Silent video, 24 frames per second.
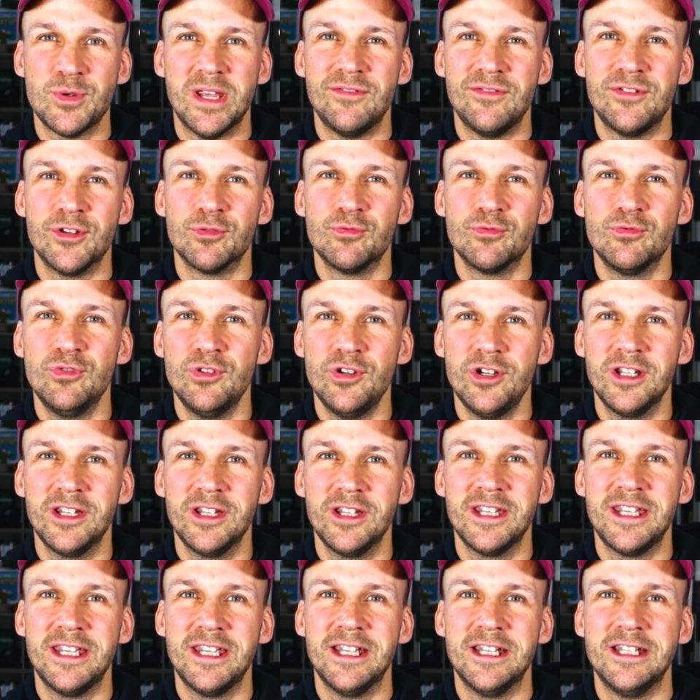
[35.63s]
If you're
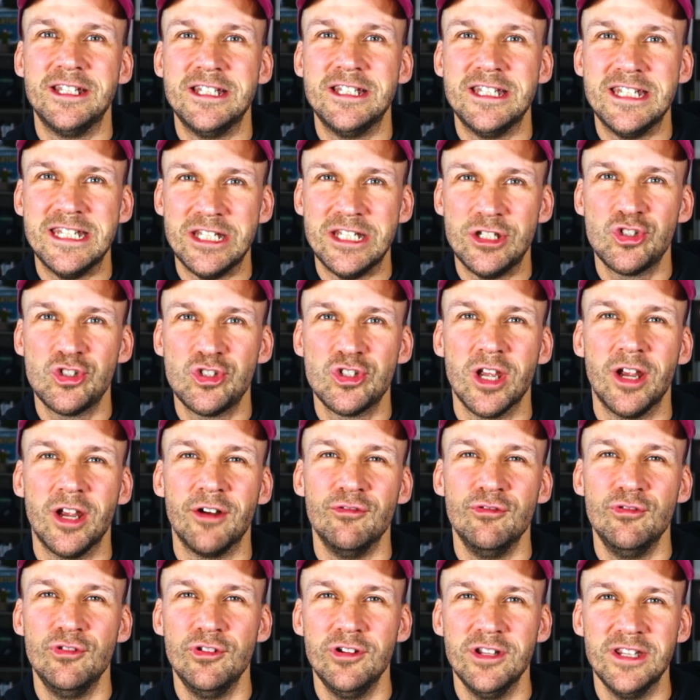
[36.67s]
really niche, a
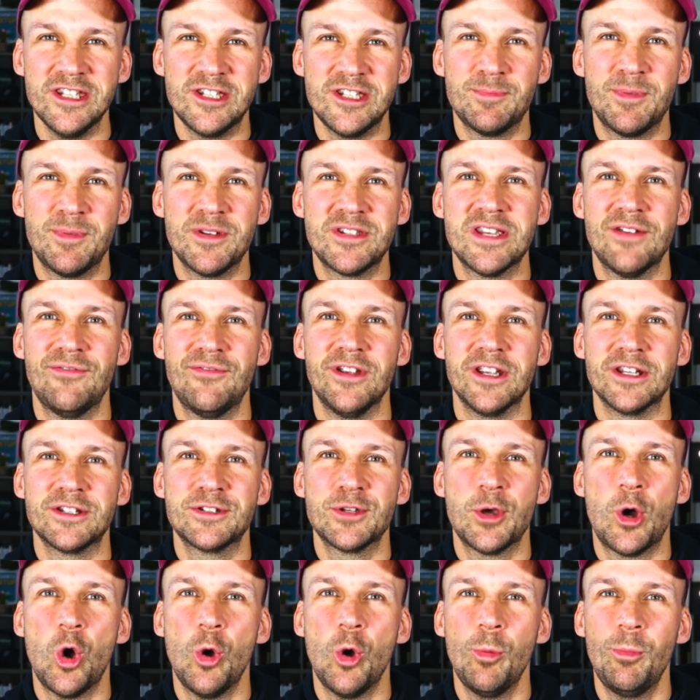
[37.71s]
really specific
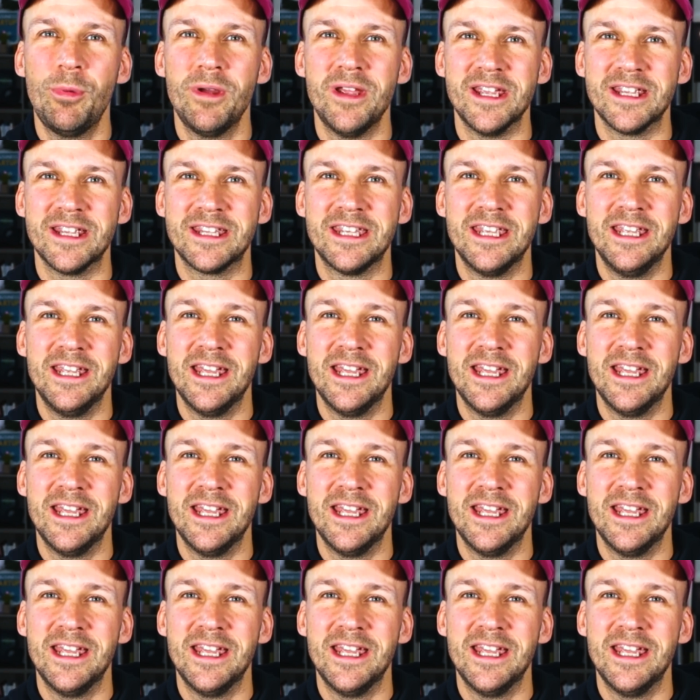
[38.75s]
topic,